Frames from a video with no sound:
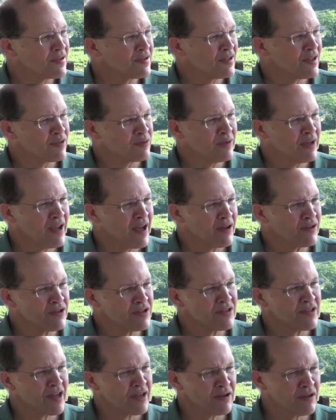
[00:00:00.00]
as we
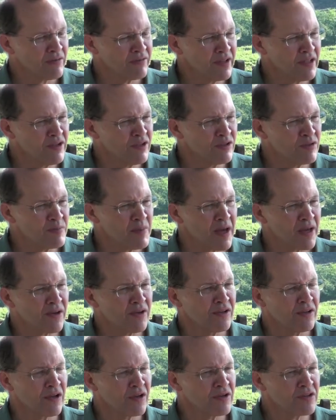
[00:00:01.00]
understand our vineyards better
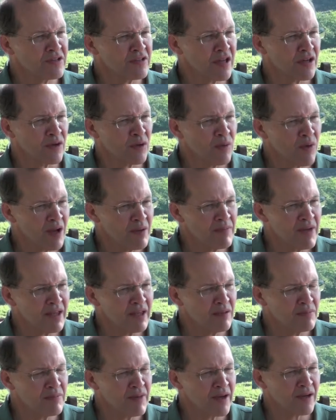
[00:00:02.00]
and understand our
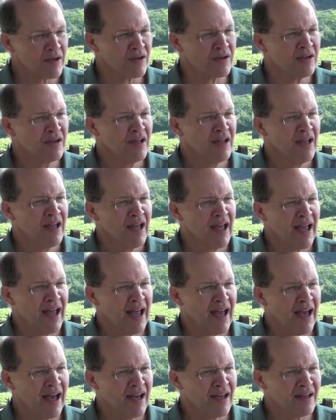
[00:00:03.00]
winemaking better,
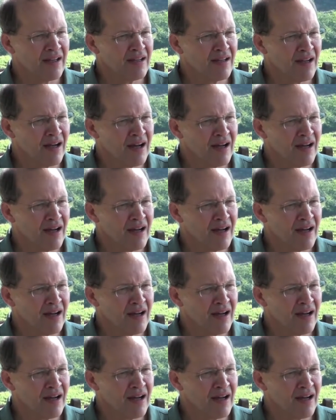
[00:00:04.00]
and